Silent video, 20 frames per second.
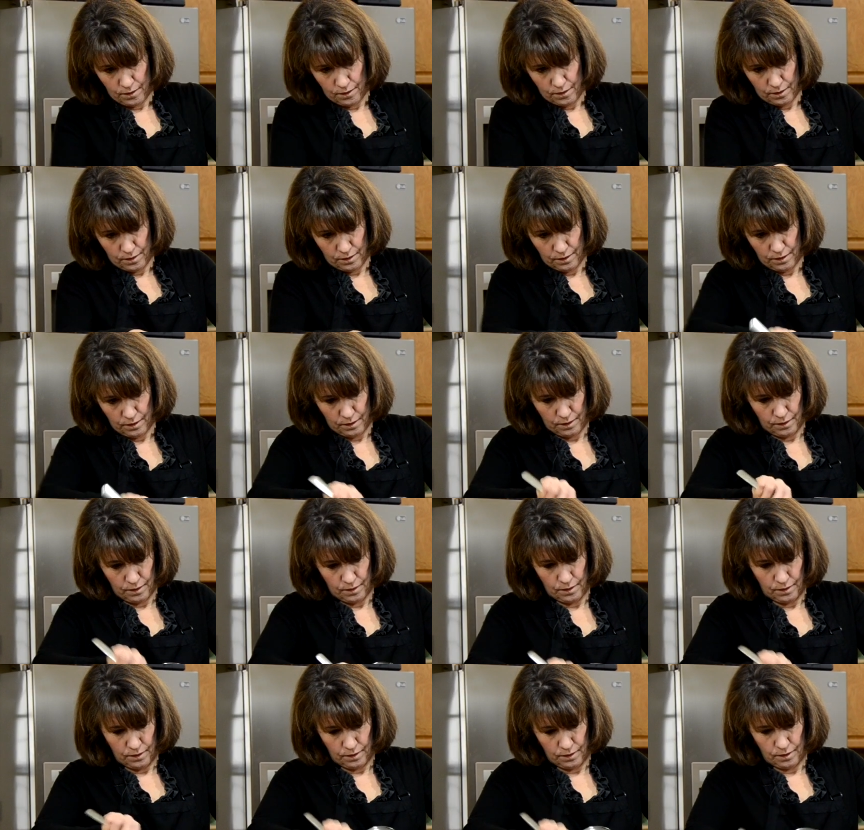
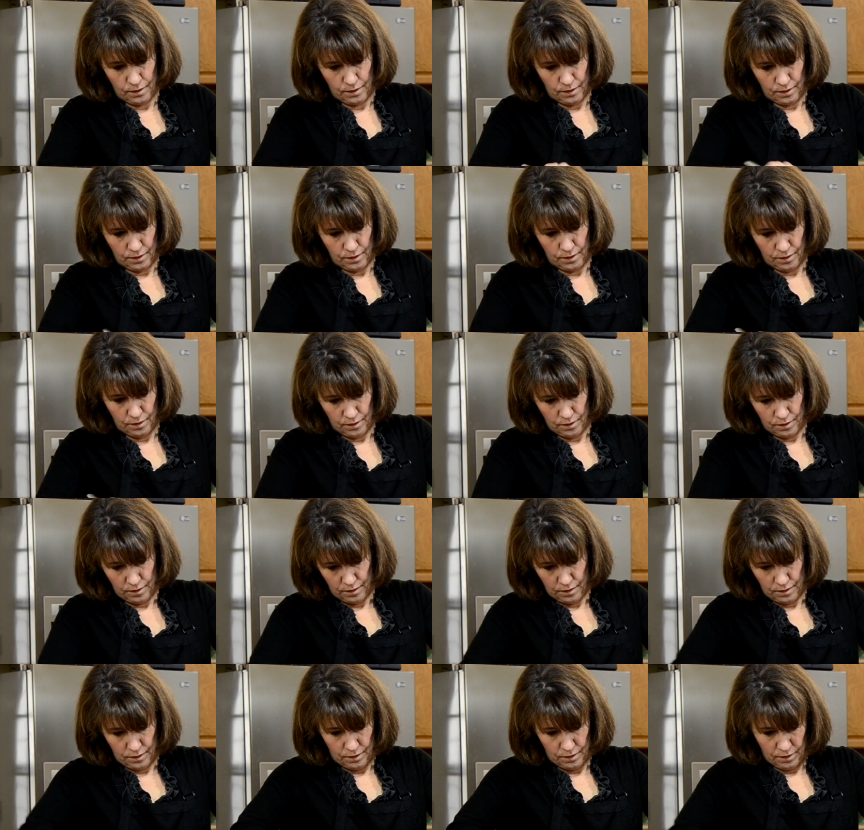
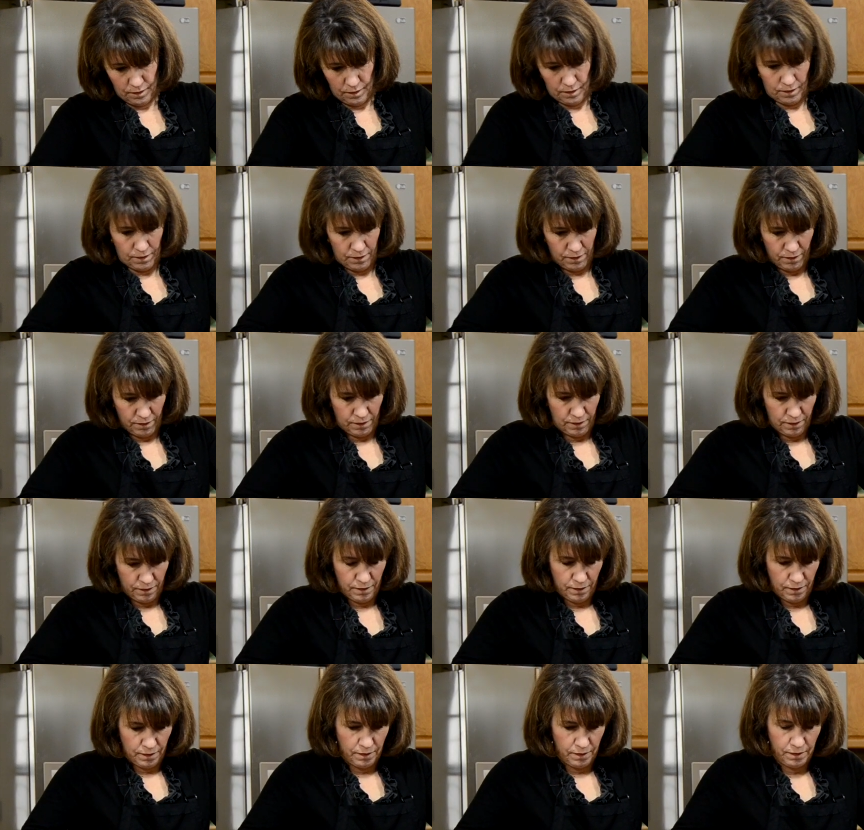
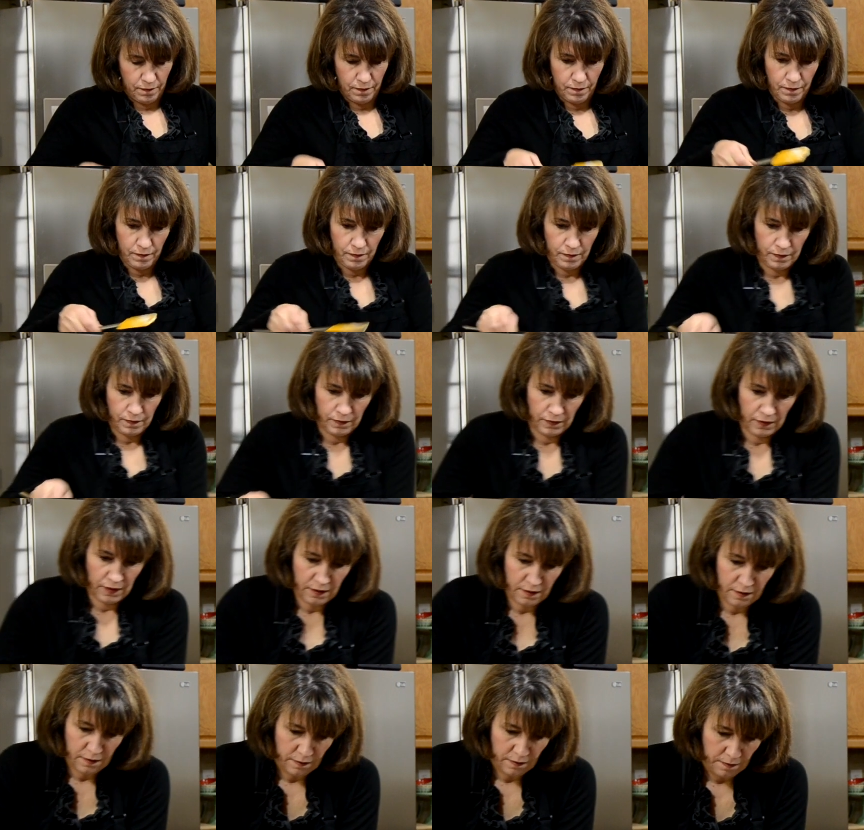
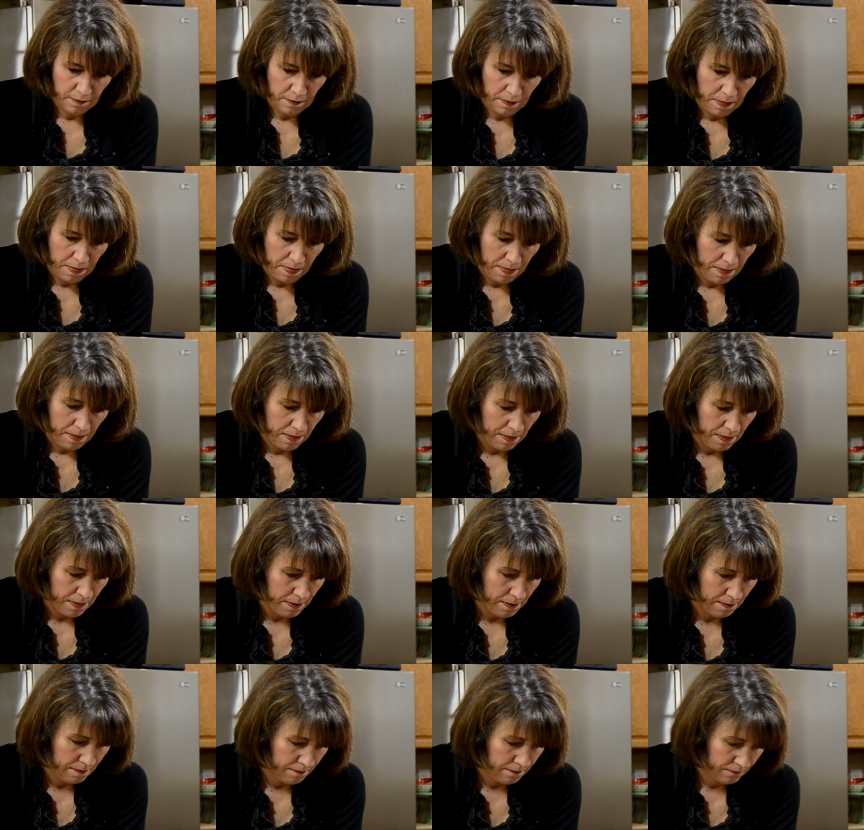
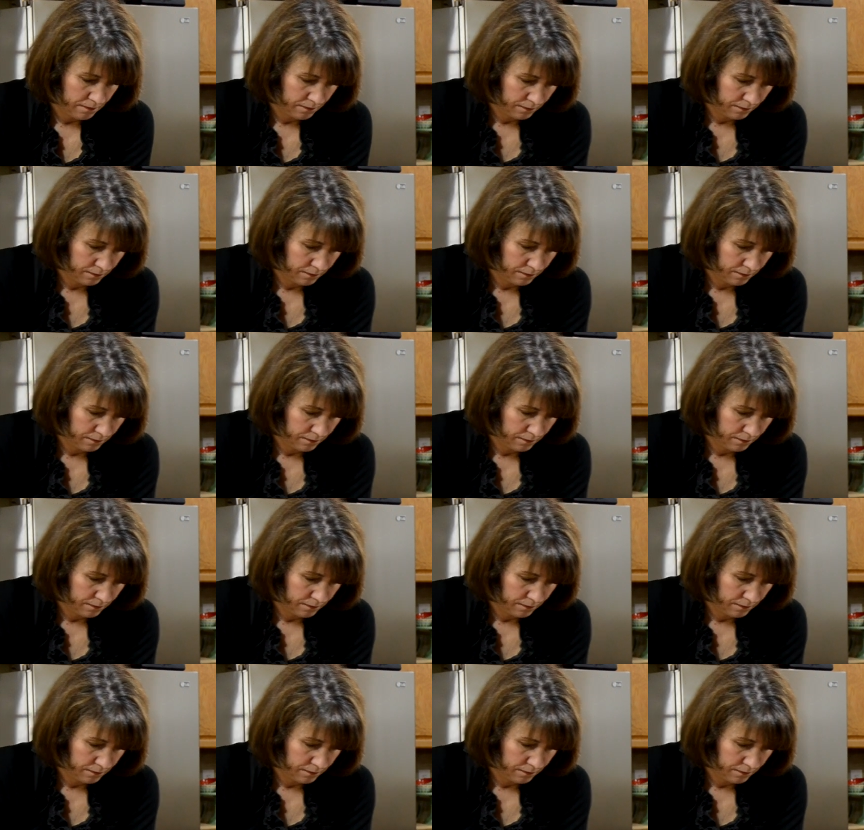(silence)